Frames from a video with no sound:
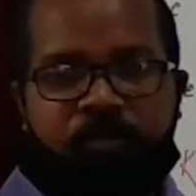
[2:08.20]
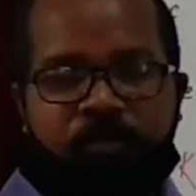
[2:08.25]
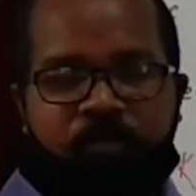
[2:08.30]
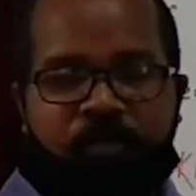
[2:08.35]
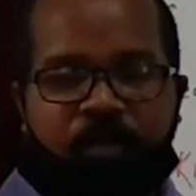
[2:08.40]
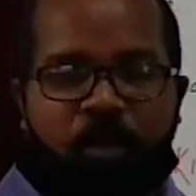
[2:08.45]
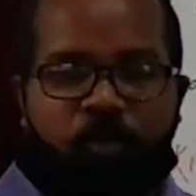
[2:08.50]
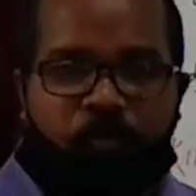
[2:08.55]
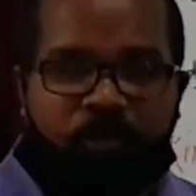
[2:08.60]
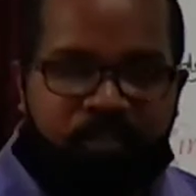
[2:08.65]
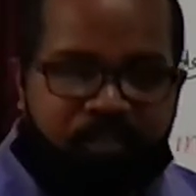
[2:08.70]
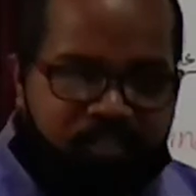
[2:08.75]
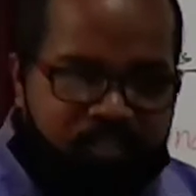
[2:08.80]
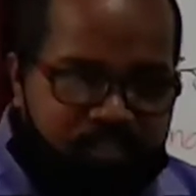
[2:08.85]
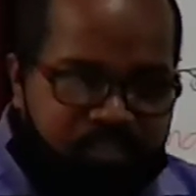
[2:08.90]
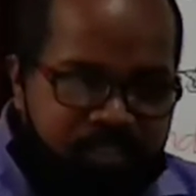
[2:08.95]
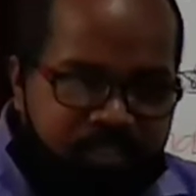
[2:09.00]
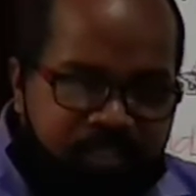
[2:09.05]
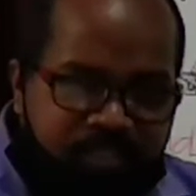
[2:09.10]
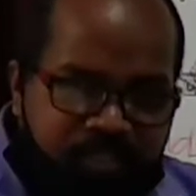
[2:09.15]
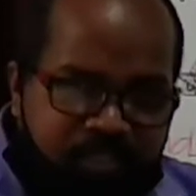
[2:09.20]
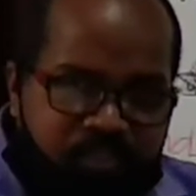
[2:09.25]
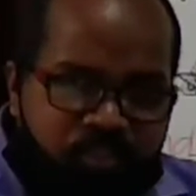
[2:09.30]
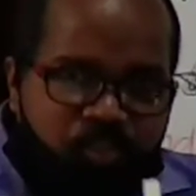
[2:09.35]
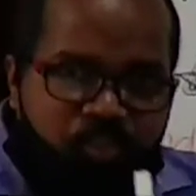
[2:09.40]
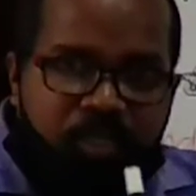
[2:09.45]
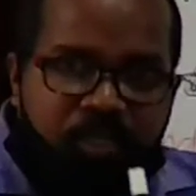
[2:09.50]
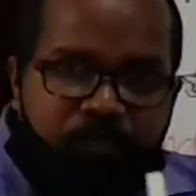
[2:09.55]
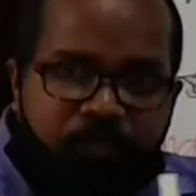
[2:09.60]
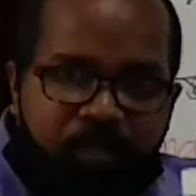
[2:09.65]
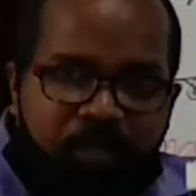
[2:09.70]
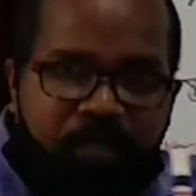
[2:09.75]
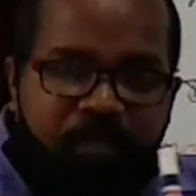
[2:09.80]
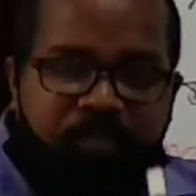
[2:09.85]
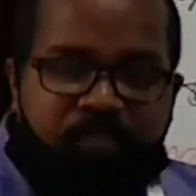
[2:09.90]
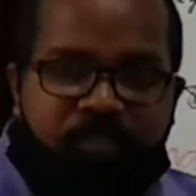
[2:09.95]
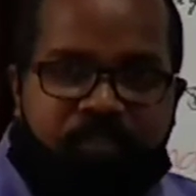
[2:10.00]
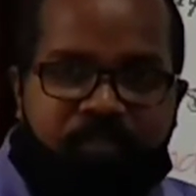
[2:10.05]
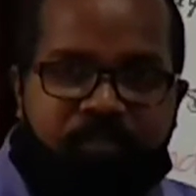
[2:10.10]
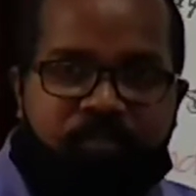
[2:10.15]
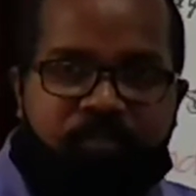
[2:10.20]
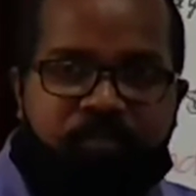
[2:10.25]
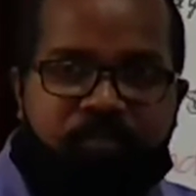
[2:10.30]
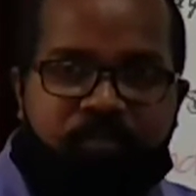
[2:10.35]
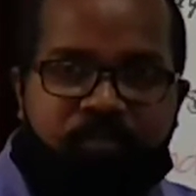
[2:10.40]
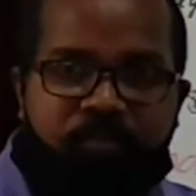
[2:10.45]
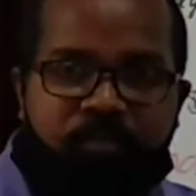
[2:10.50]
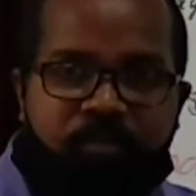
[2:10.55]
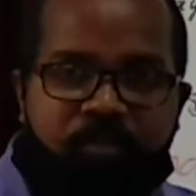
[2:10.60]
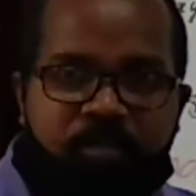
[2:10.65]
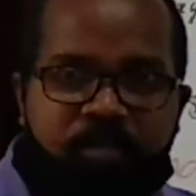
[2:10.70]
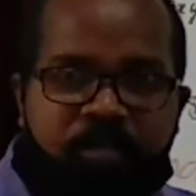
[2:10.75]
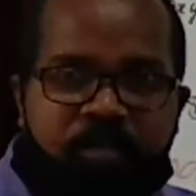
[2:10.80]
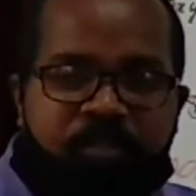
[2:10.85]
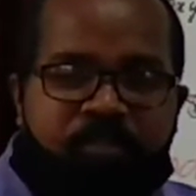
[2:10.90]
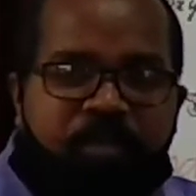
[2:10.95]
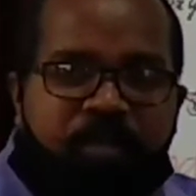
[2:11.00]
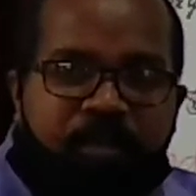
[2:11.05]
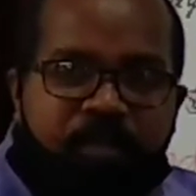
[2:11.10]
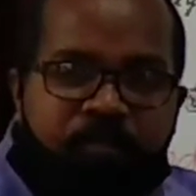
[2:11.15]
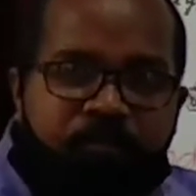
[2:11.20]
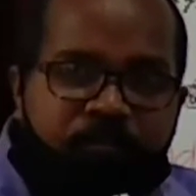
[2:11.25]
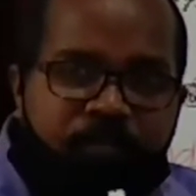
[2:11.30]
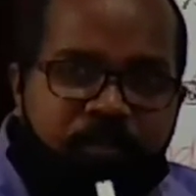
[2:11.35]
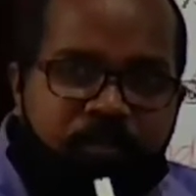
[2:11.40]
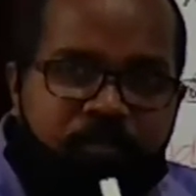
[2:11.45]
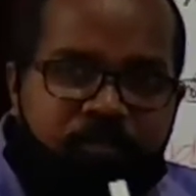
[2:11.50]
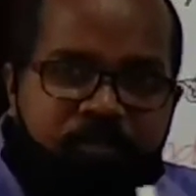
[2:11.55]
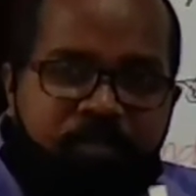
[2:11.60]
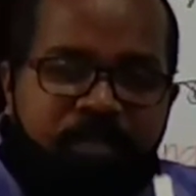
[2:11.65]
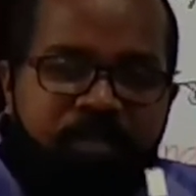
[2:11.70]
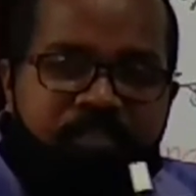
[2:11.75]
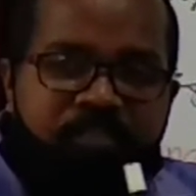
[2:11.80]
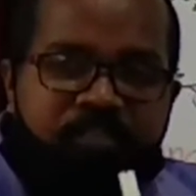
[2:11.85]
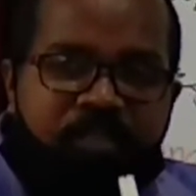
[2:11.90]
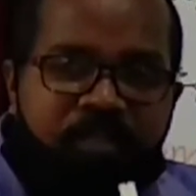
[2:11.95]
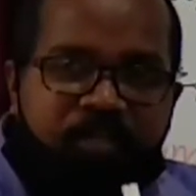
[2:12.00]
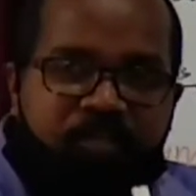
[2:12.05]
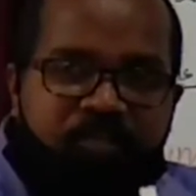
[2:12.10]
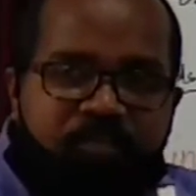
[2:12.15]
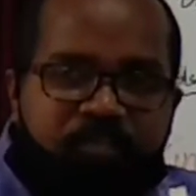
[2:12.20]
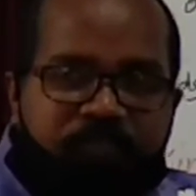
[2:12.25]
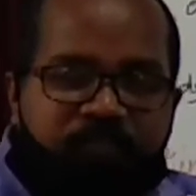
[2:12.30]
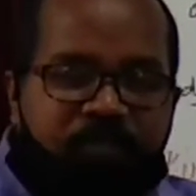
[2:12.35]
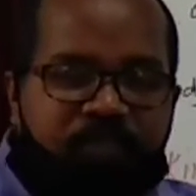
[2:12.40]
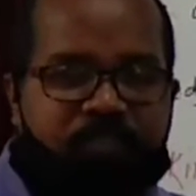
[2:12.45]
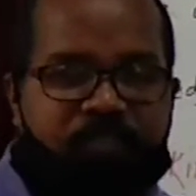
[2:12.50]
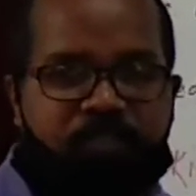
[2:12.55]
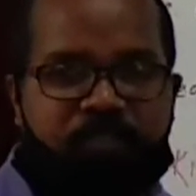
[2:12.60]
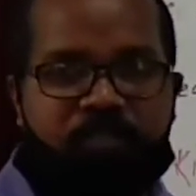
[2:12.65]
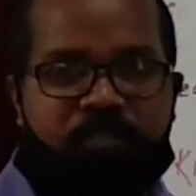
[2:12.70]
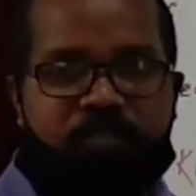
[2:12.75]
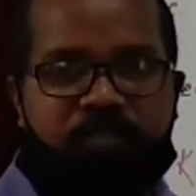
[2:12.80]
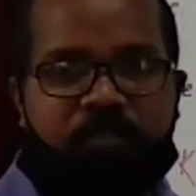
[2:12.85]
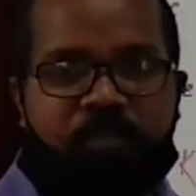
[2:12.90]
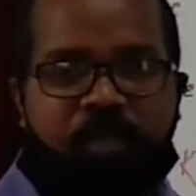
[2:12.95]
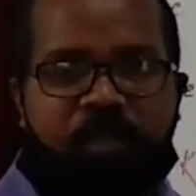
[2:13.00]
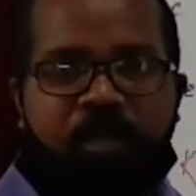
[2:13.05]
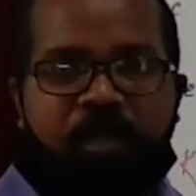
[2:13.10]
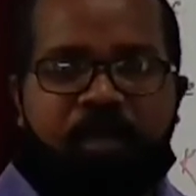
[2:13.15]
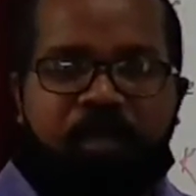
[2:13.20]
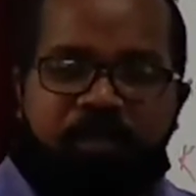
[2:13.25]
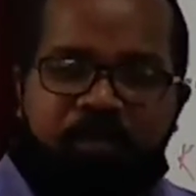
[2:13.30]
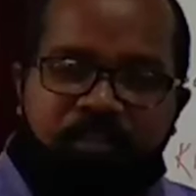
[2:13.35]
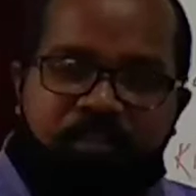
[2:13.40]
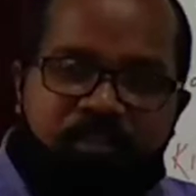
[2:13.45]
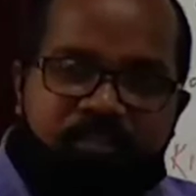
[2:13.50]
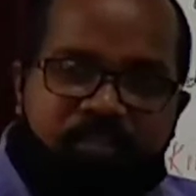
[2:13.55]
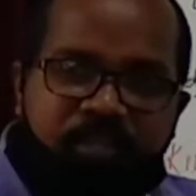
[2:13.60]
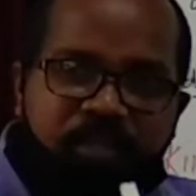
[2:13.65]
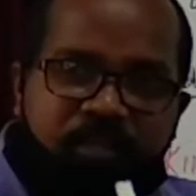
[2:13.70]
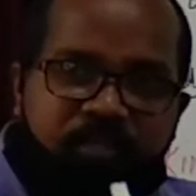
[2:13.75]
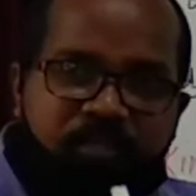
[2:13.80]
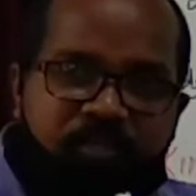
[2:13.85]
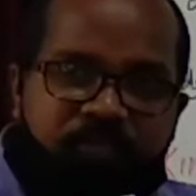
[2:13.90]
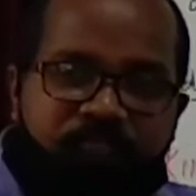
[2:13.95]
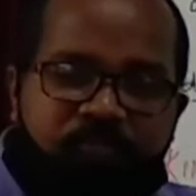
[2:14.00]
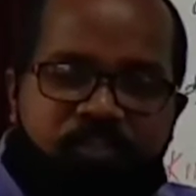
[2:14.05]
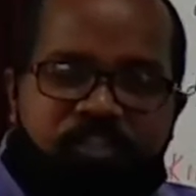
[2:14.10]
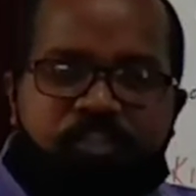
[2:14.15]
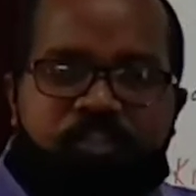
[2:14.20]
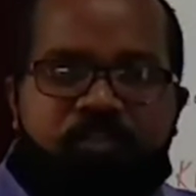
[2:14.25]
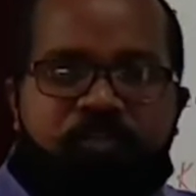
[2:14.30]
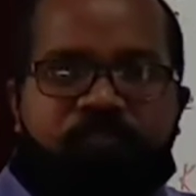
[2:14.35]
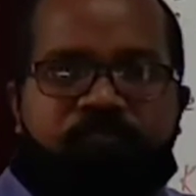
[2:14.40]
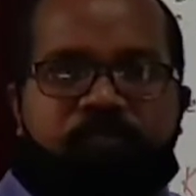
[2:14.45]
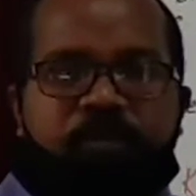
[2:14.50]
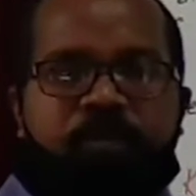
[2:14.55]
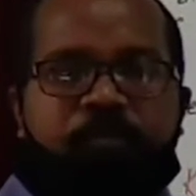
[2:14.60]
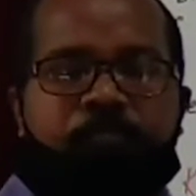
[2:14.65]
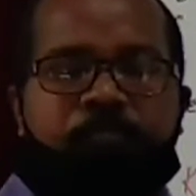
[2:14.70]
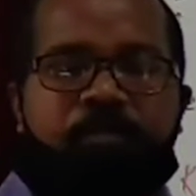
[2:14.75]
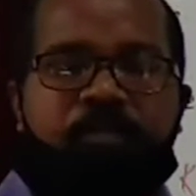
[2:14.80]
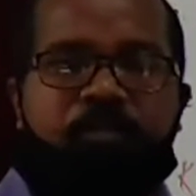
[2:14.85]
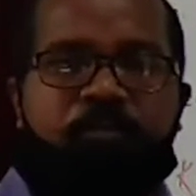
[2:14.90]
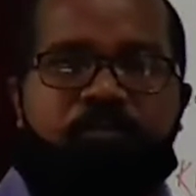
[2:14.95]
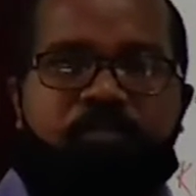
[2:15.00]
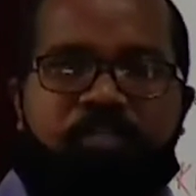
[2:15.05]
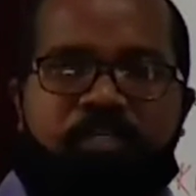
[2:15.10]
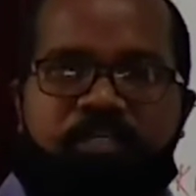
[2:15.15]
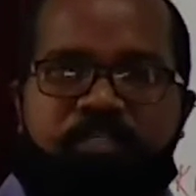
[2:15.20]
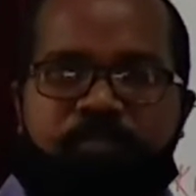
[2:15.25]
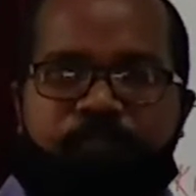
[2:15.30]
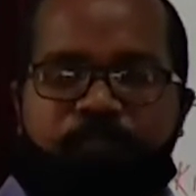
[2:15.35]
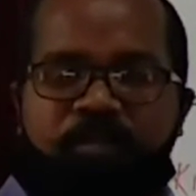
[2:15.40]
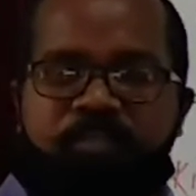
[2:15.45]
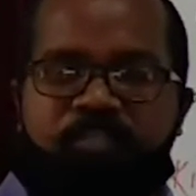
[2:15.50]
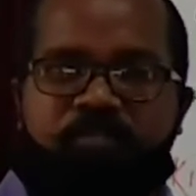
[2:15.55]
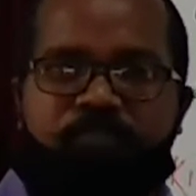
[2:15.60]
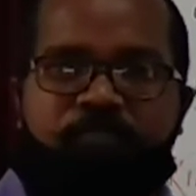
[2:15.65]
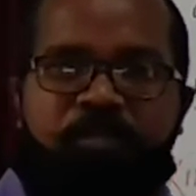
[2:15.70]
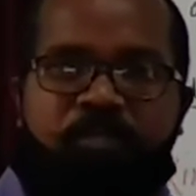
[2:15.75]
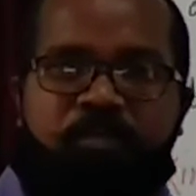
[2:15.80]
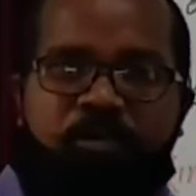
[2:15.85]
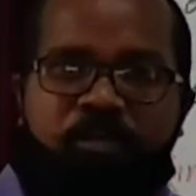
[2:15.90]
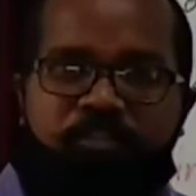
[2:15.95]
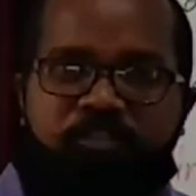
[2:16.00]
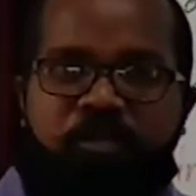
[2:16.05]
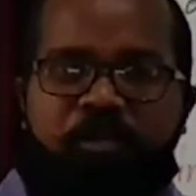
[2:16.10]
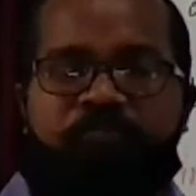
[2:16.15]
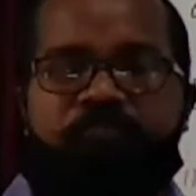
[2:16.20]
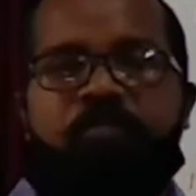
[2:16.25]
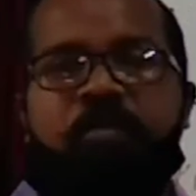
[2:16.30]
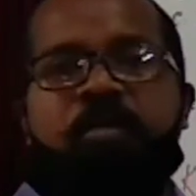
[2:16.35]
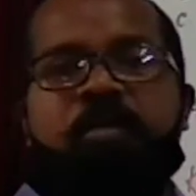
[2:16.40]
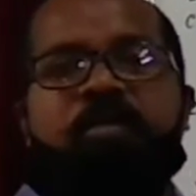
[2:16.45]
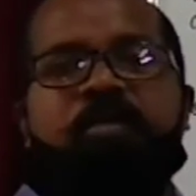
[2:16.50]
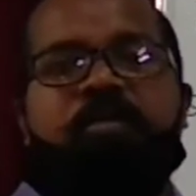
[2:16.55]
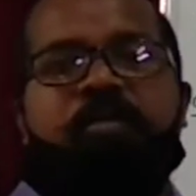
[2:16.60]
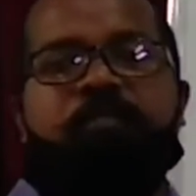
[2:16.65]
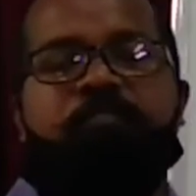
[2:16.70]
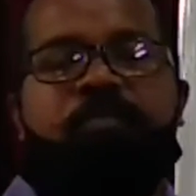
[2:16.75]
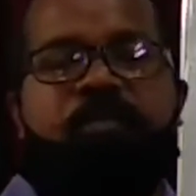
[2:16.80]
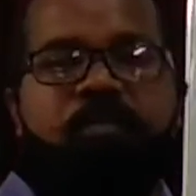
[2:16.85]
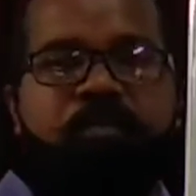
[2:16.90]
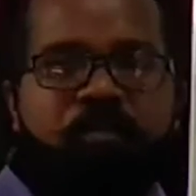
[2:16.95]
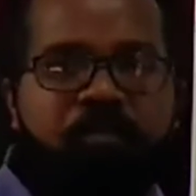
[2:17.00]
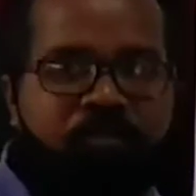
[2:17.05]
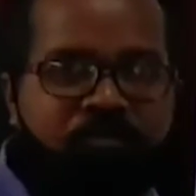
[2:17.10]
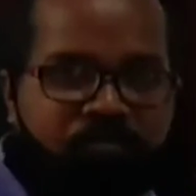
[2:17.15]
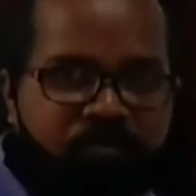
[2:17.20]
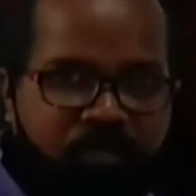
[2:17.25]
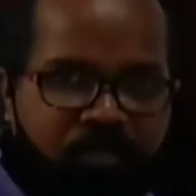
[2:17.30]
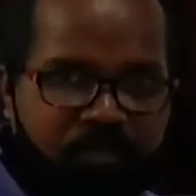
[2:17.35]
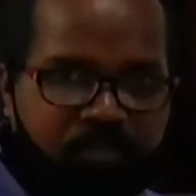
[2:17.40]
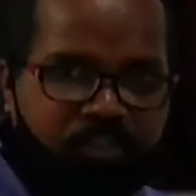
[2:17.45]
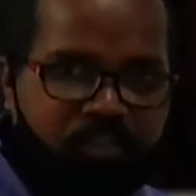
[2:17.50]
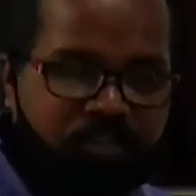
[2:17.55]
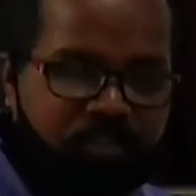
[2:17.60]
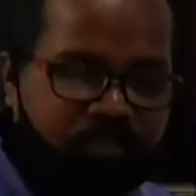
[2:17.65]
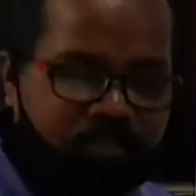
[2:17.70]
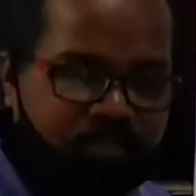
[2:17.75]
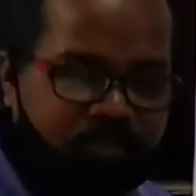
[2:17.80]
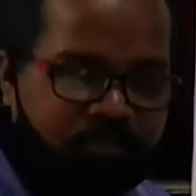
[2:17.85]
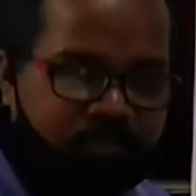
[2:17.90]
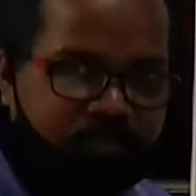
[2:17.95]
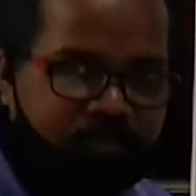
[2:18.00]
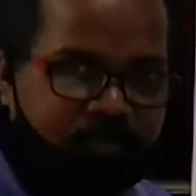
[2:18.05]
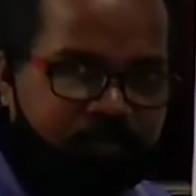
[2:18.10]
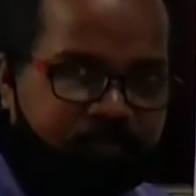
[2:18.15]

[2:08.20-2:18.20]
Now when the seed is germinating, the embryo gets activated, and this activation of embryo takes place because of chemical reactions.